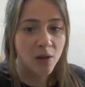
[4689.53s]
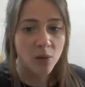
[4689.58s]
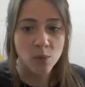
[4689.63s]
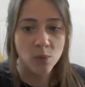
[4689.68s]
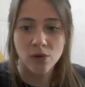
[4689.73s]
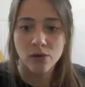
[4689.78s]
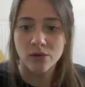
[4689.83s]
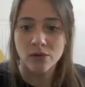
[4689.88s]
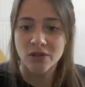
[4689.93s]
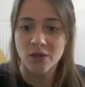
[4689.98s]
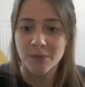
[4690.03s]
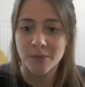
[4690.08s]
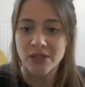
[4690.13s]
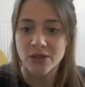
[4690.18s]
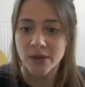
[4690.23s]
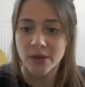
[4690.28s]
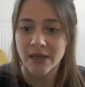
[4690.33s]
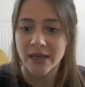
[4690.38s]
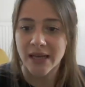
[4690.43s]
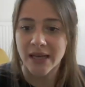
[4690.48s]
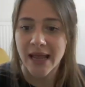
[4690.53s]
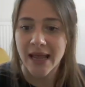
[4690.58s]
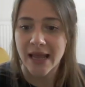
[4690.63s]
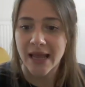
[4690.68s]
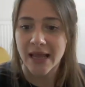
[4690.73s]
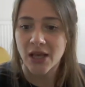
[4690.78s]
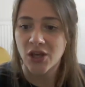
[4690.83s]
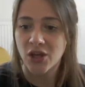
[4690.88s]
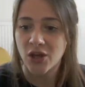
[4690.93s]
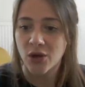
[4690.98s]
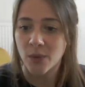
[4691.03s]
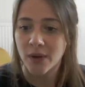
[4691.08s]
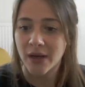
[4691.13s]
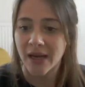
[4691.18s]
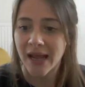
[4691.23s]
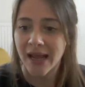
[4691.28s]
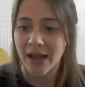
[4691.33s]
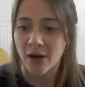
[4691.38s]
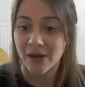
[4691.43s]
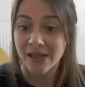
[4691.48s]
We'll also be doing a
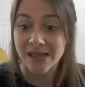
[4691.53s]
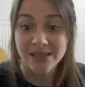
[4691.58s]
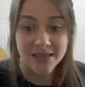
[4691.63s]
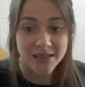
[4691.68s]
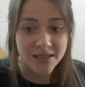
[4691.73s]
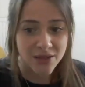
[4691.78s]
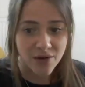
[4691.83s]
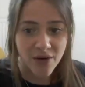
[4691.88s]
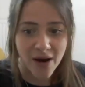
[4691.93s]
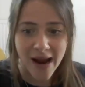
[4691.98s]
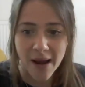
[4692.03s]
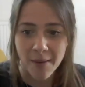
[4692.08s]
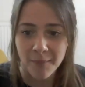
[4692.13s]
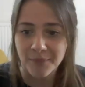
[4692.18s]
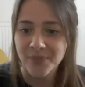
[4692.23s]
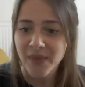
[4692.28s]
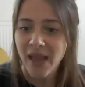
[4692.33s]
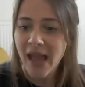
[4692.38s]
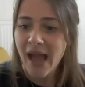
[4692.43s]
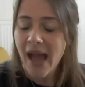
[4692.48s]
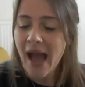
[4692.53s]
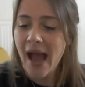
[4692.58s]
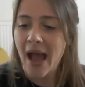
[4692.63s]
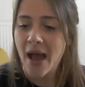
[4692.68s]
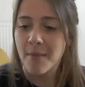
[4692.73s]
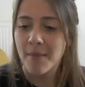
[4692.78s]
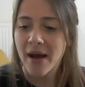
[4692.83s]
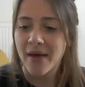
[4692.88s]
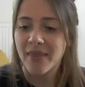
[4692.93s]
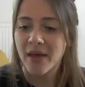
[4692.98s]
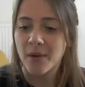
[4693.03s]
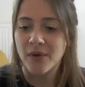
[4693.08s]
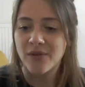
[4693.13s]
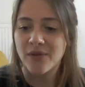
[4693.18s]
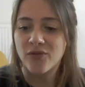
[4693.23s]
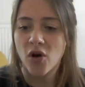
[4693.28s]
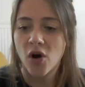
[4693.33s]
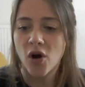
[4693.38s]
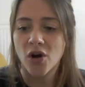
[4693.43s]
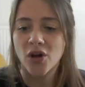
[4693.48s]
Q&A on Instagram, and then we've
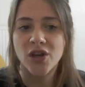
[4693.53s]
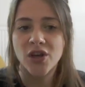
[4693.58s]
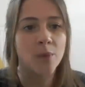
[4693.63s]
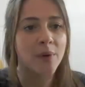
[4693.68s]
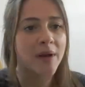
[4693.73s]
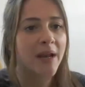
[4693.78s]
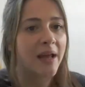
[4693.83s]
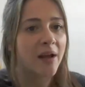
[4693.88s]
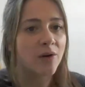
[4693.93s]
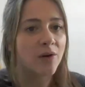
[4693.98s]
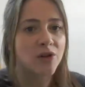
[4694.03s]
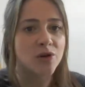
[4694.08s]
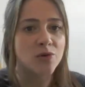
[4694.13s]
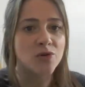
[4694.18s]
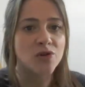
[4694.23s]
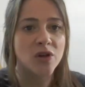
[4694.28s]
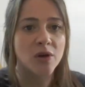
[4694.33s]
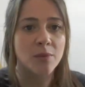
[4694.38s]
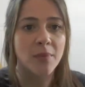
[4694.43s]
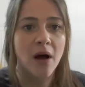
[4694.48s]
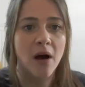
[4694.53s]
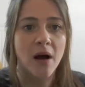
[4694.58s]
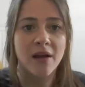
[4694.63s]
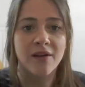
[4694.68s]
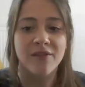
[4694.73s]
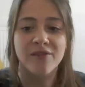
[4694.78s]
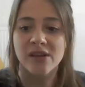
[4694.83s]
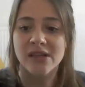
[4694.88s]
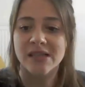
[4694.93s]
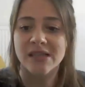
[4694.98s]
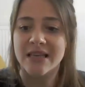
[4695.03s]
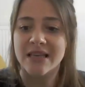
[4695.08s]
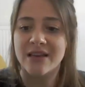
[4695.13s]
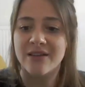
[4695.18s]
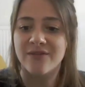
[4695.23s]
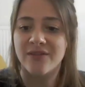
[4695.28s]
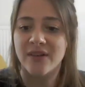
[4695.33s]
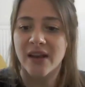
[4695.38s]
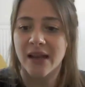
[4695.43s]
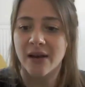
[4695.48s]
got a Q&A on YouTube Live this
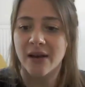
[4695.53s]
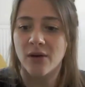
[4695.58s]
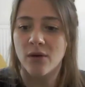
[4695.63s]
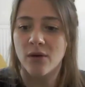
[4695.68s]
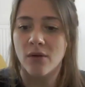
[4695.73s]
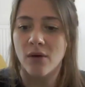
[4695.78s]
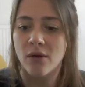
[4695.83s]
evening,